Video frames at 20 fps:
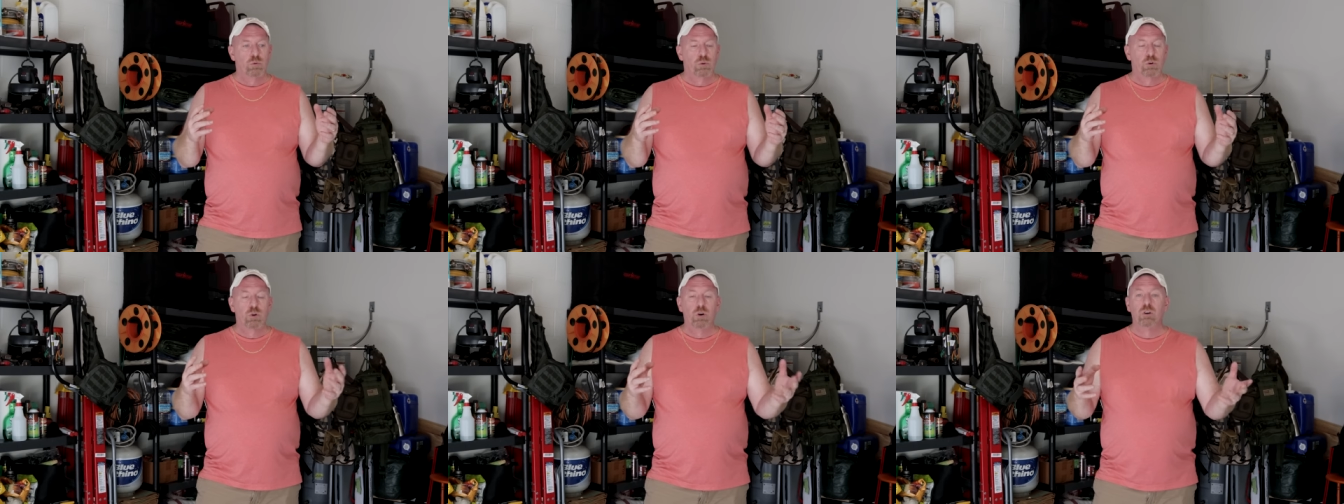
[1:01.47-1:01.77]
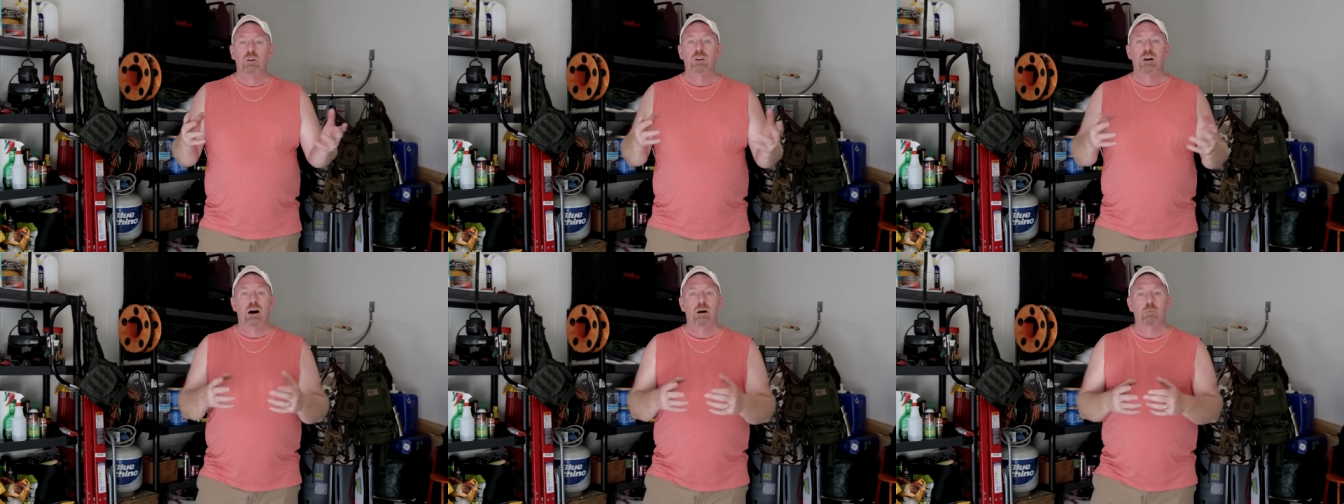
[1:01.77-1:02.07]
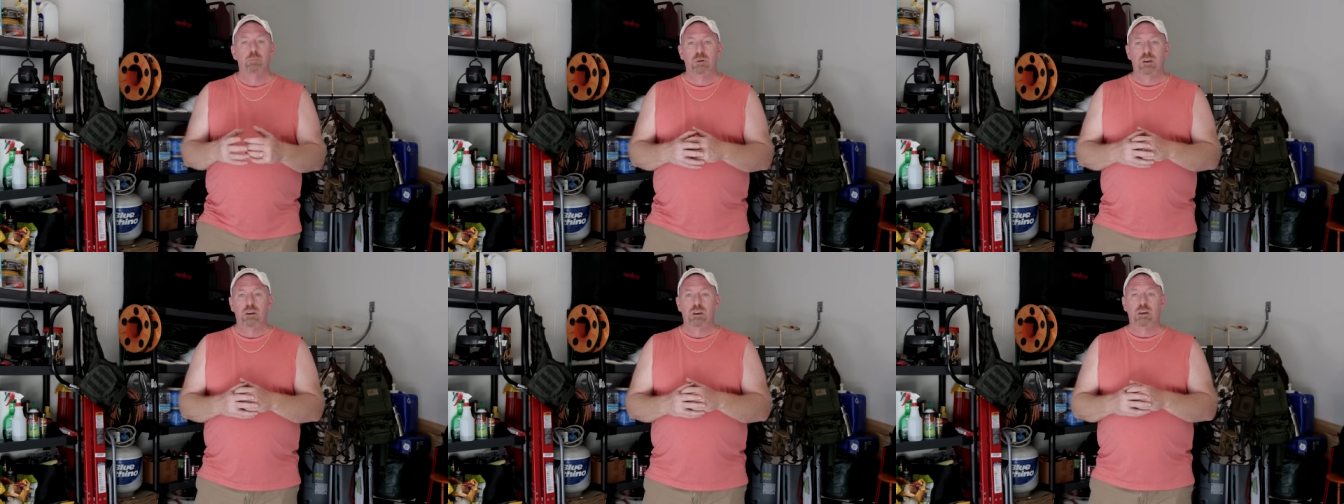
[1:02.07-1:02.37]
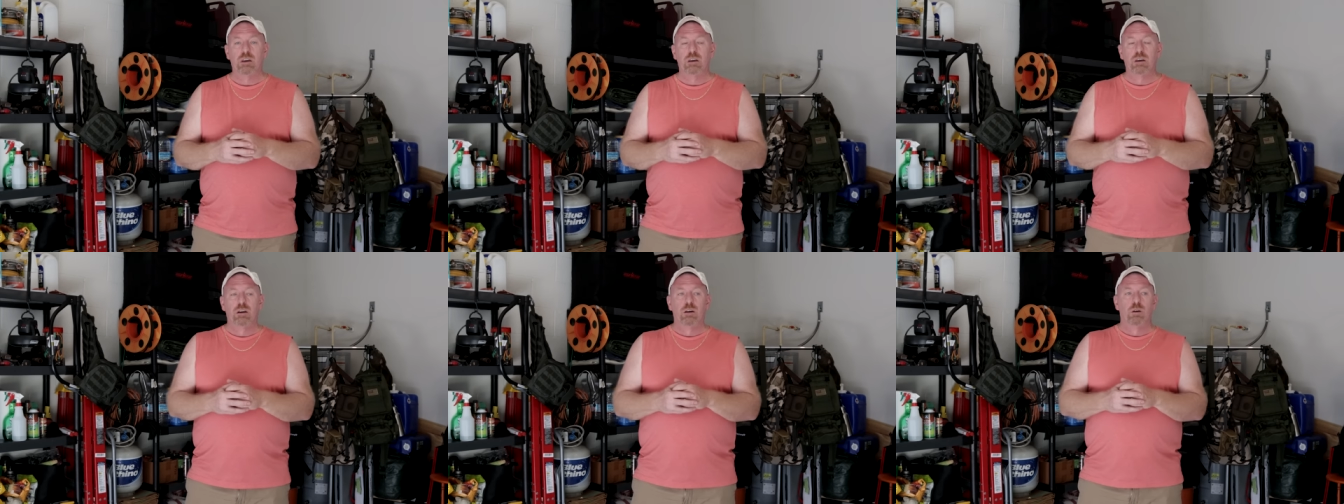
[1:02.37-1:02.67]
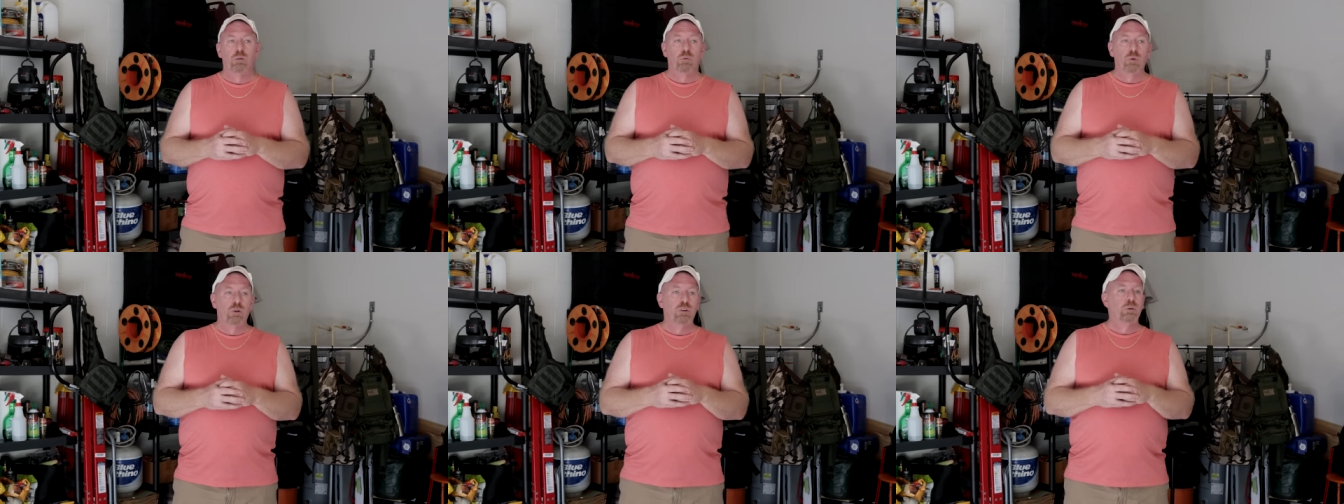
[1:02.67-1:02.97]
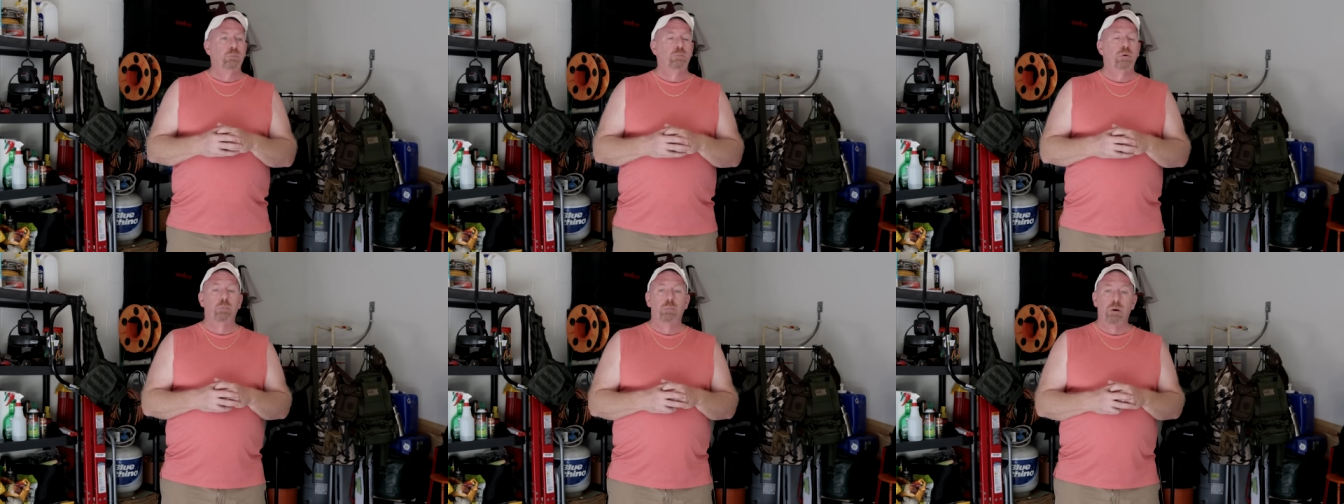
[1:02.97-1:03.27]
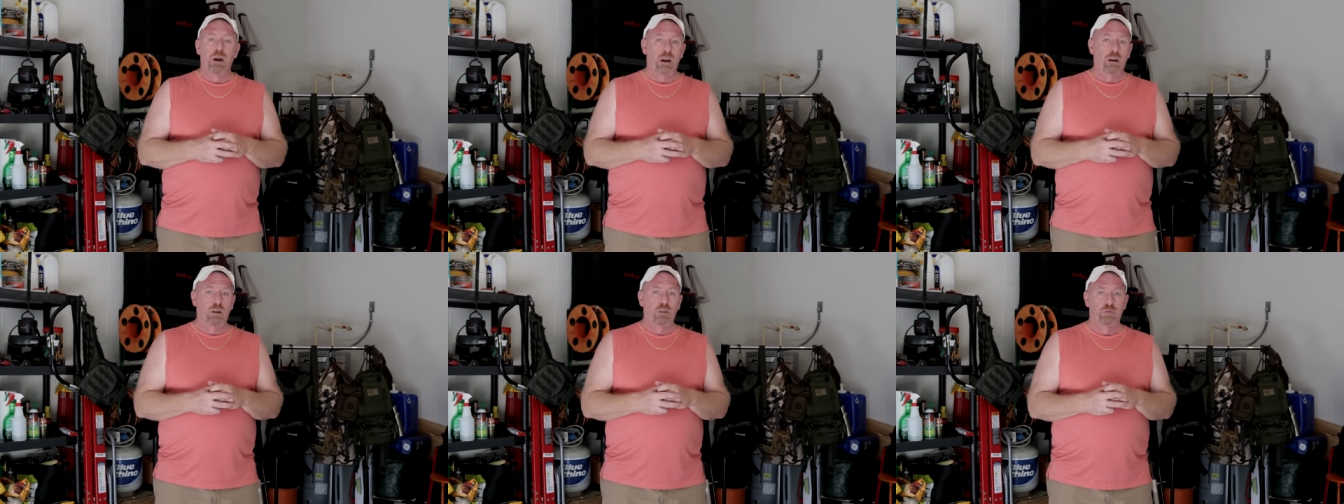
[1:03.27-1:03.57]
could not be really
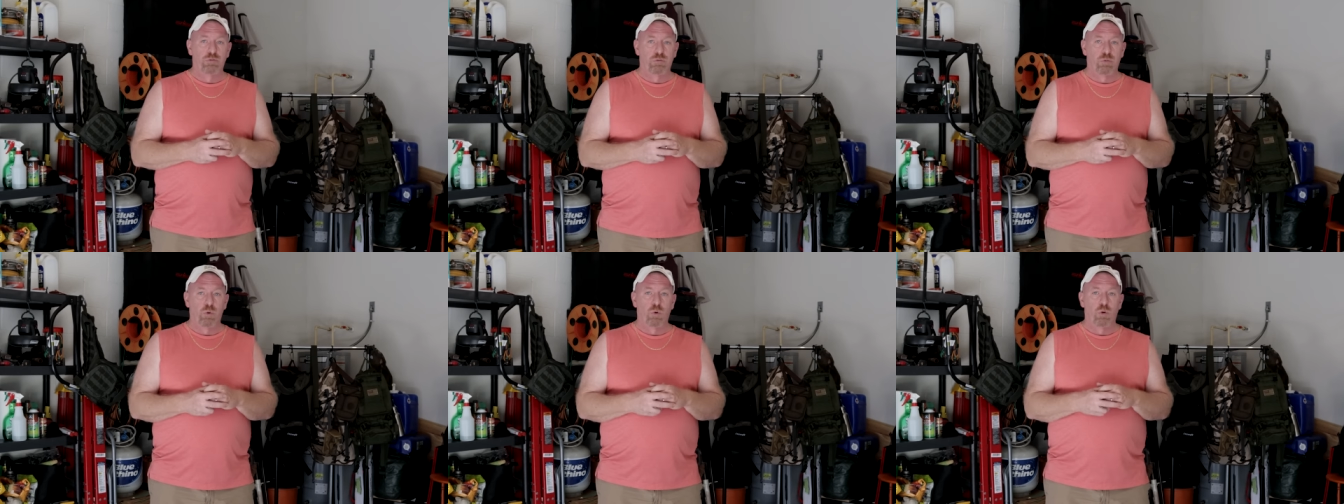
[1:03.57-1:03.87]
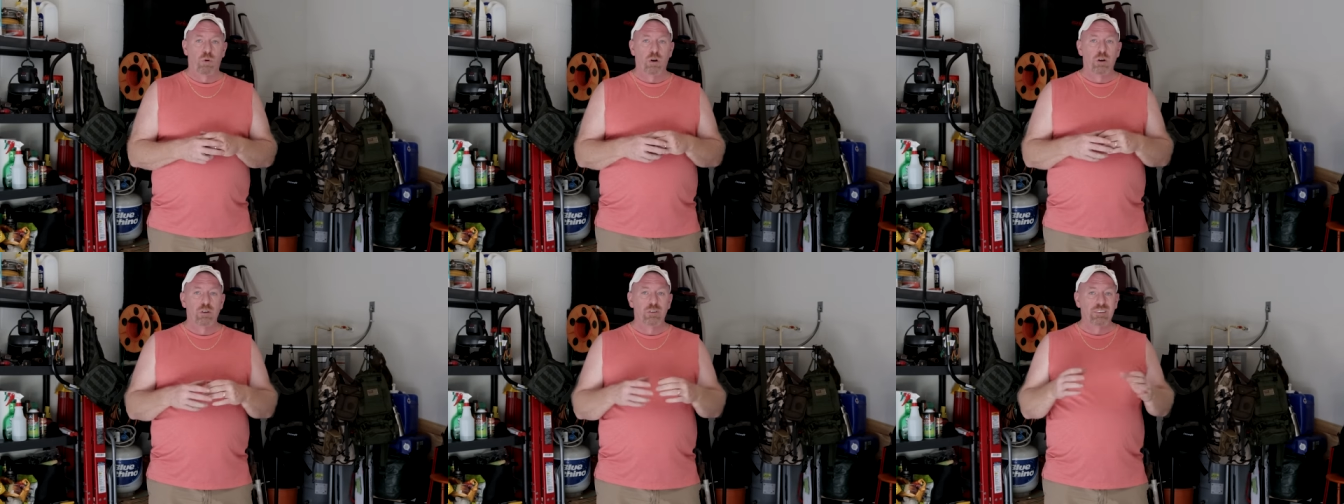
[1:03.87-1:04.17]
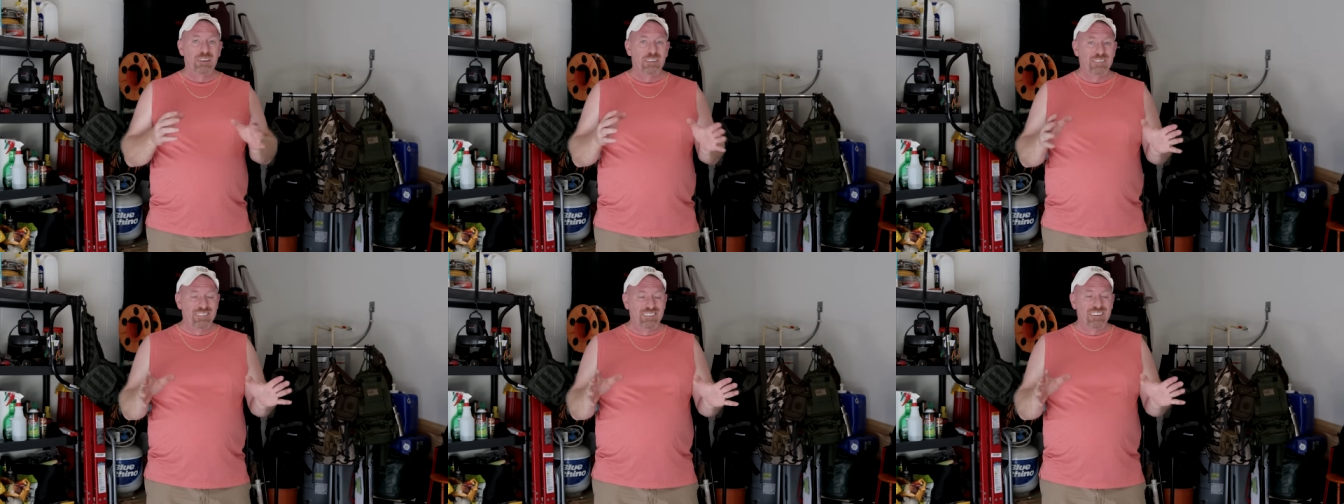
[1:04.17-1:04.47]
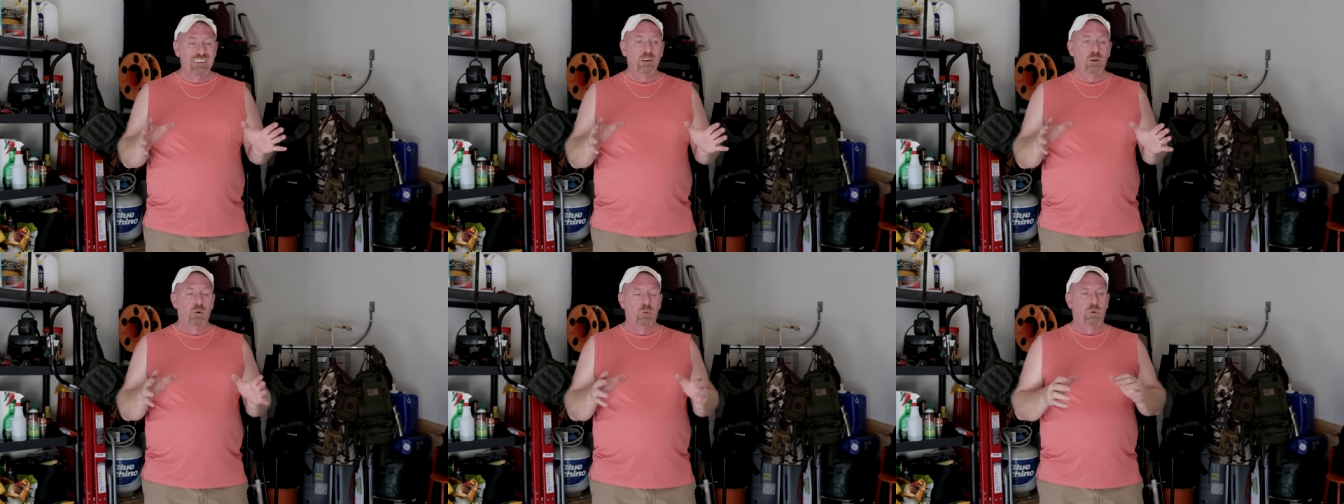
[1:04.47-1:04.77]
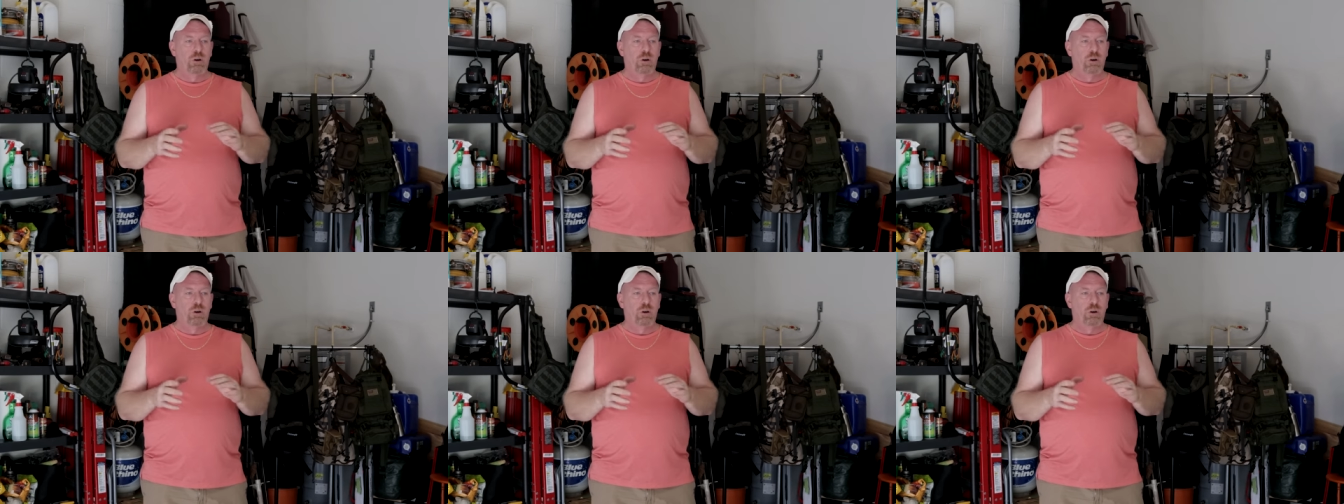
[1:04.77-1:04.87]
prepared for to deal